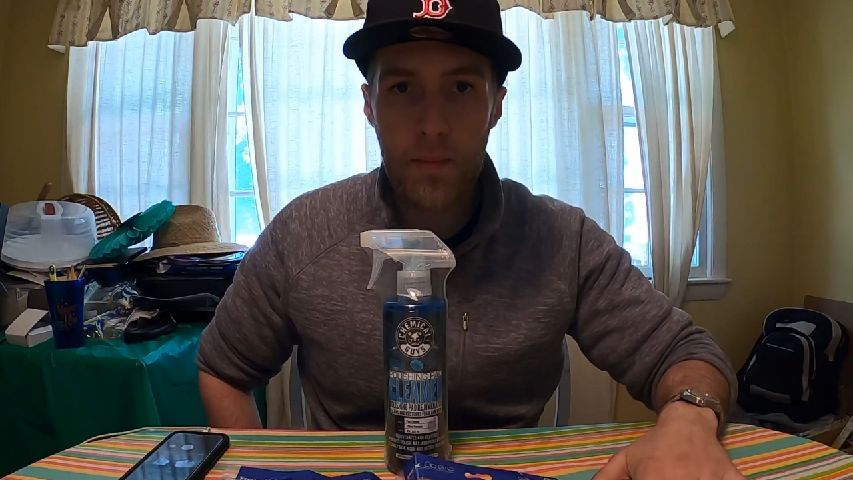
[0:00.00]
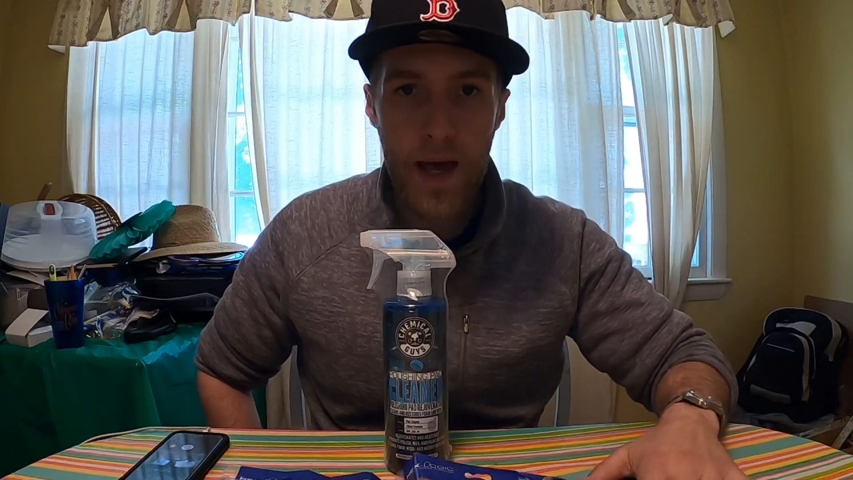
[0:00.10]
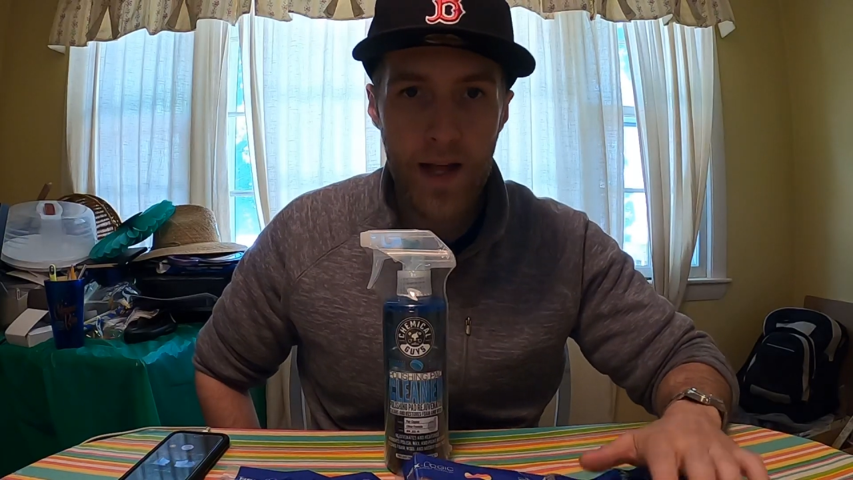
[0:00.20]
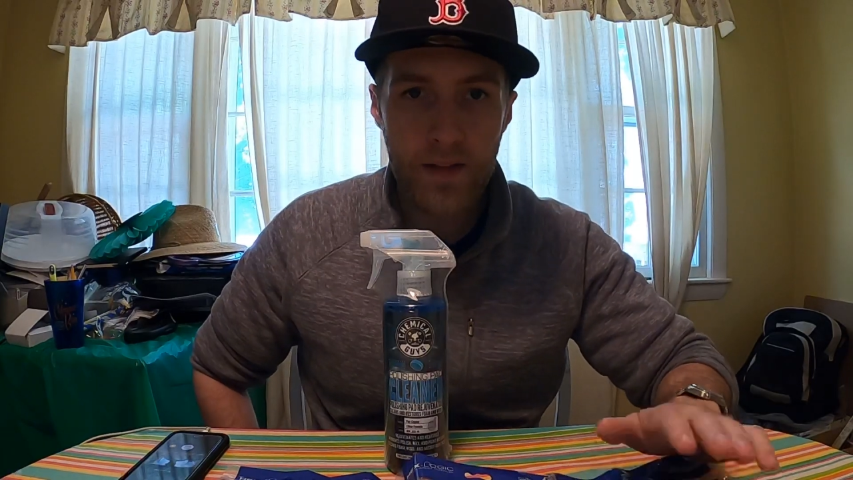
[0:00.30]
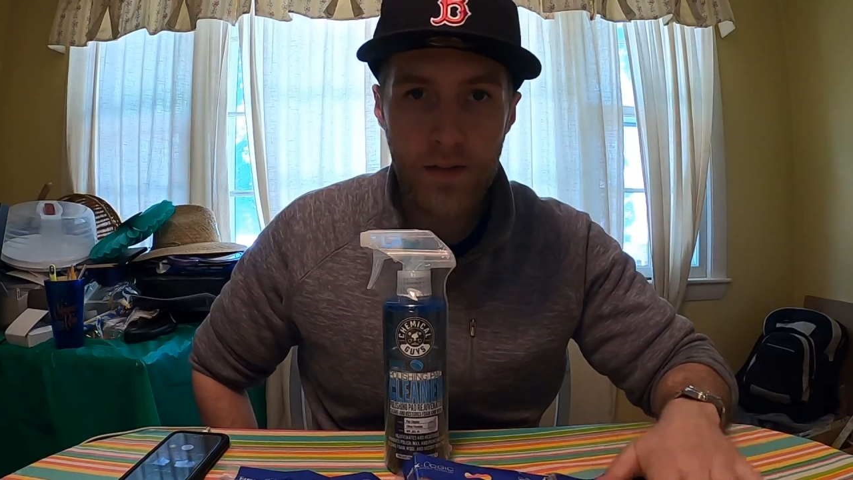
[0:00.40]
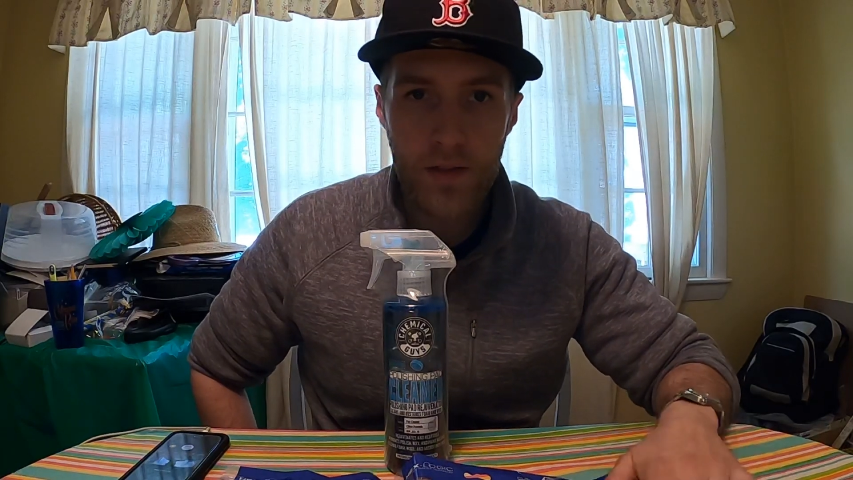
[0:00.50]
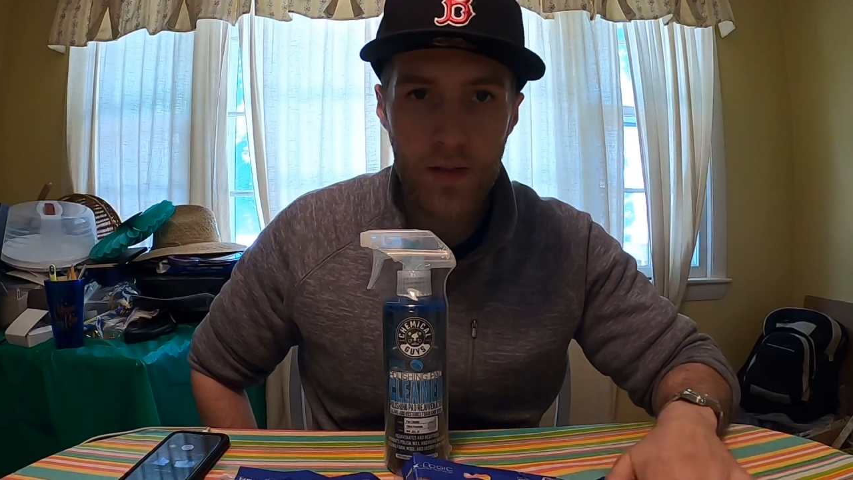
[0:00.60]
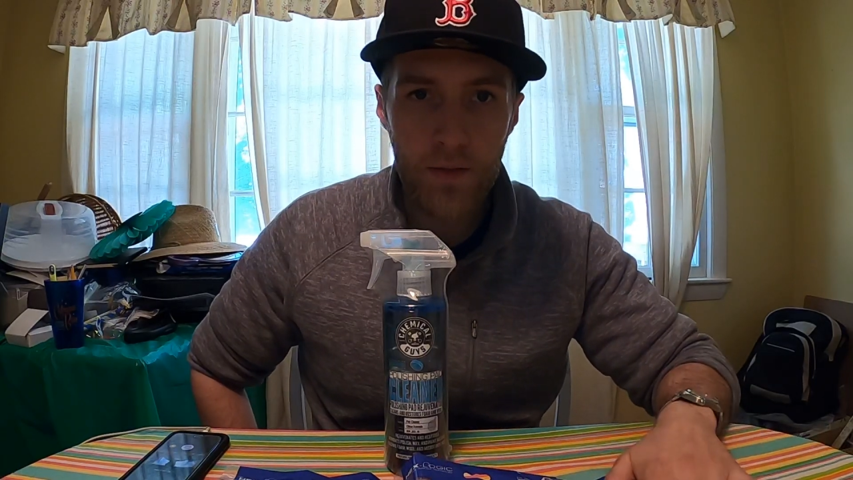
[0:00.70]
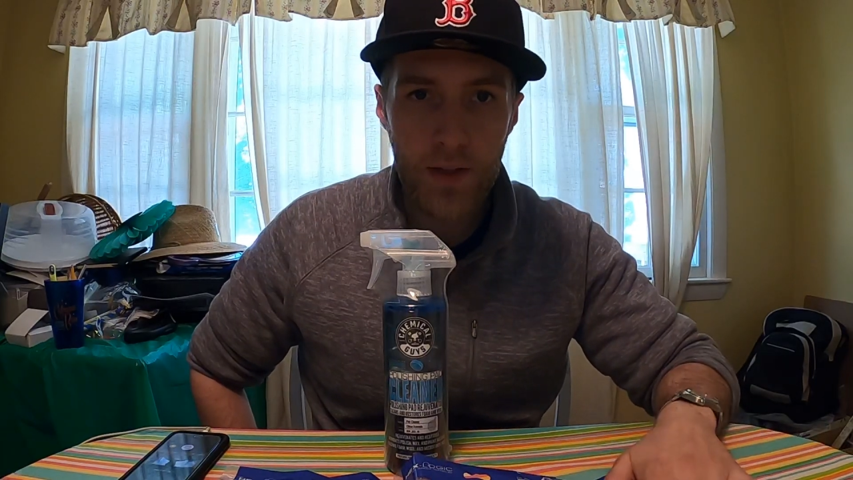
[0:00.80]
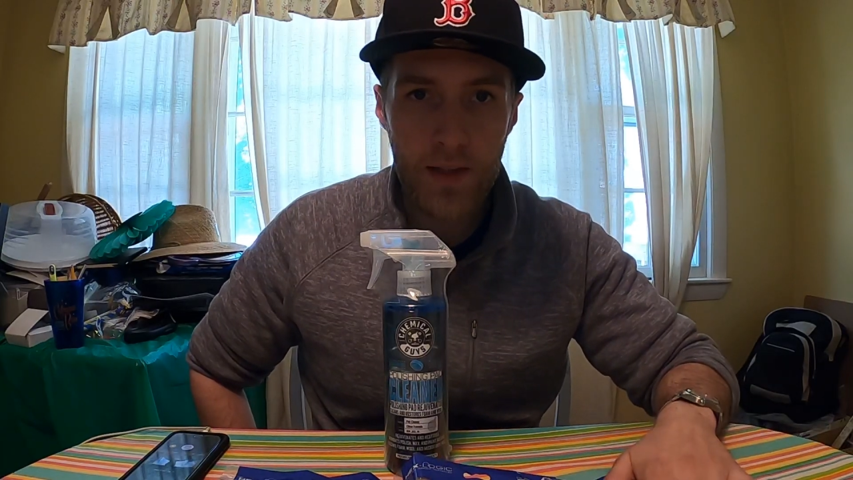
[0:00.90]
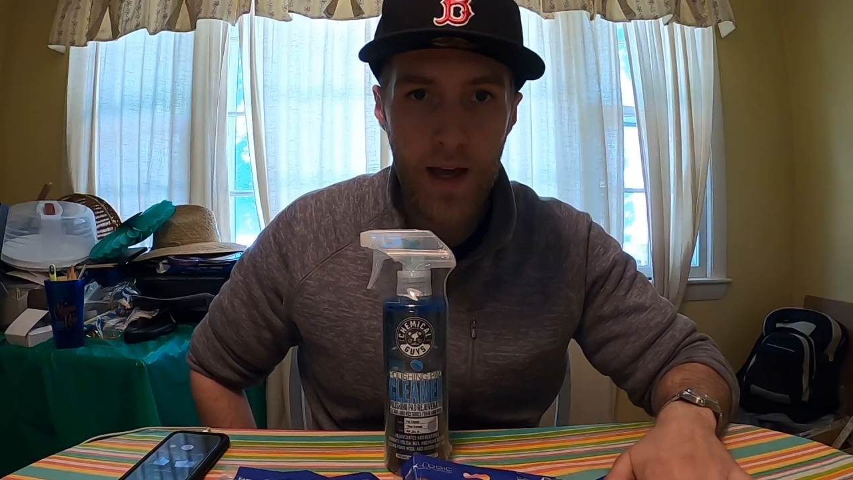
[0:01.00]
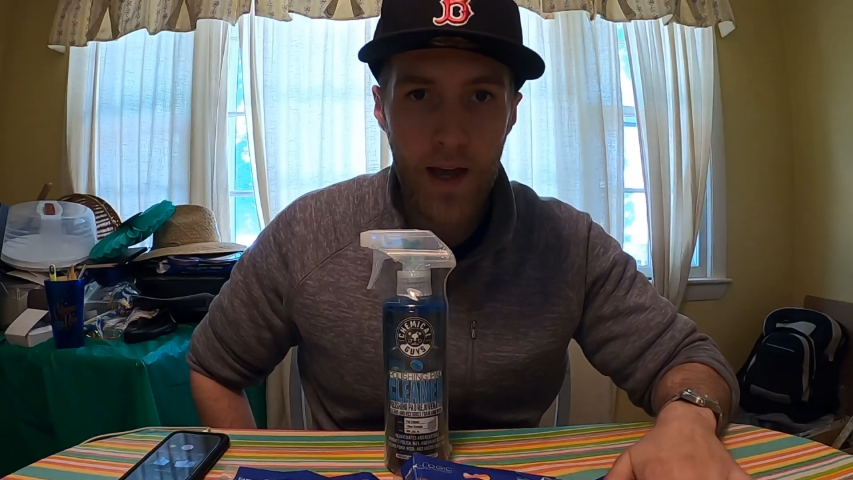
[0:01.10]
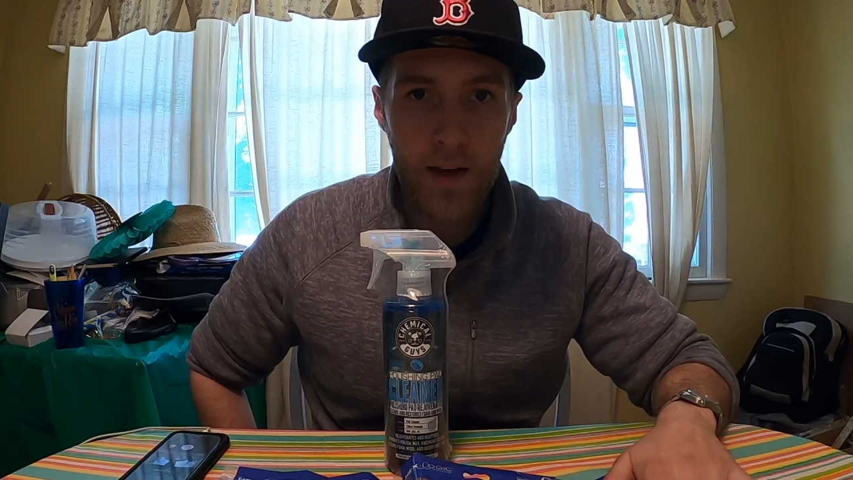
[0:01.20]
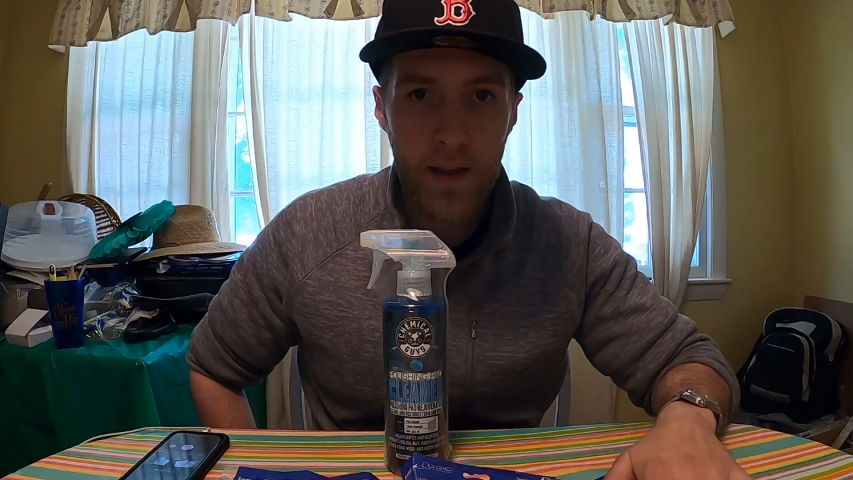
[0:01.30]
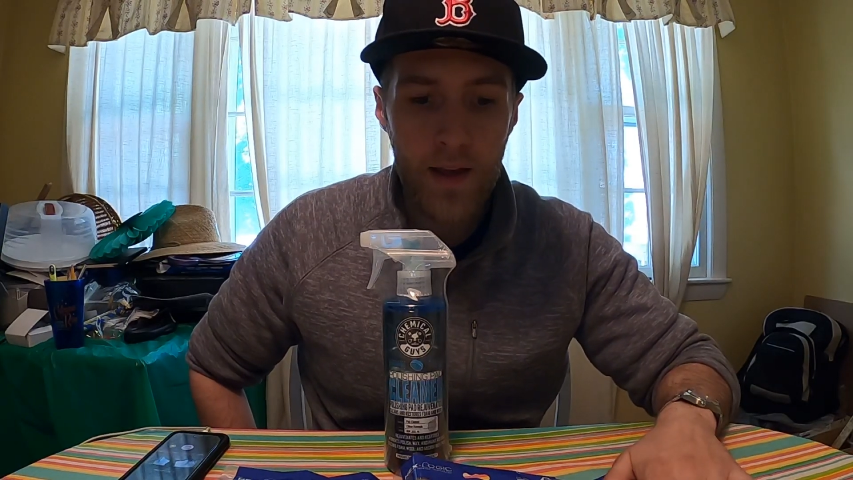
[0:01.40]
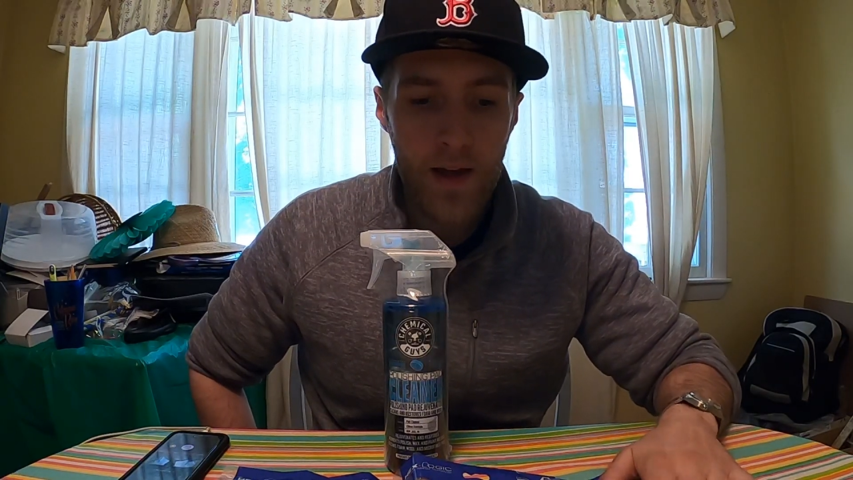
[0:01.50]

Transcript: pads and stuff like that.